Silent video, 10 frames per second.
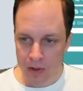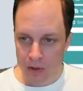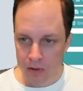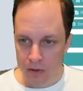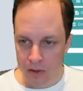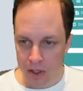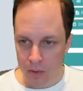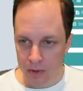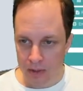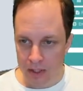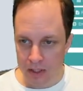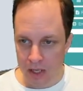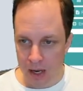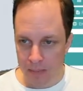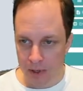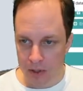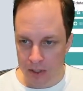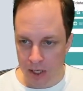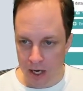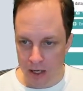to see what this app
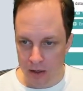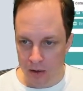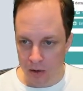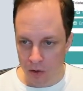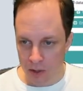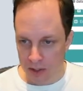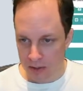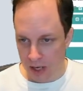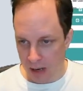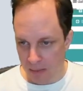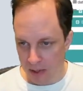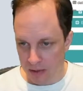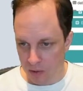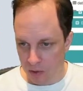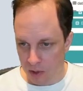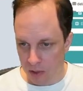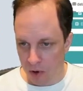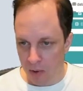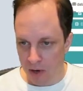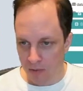looks like on a tablet or a
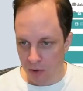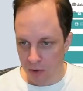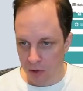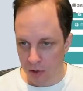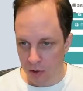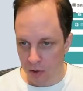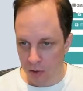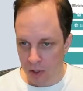mobile phone, you can go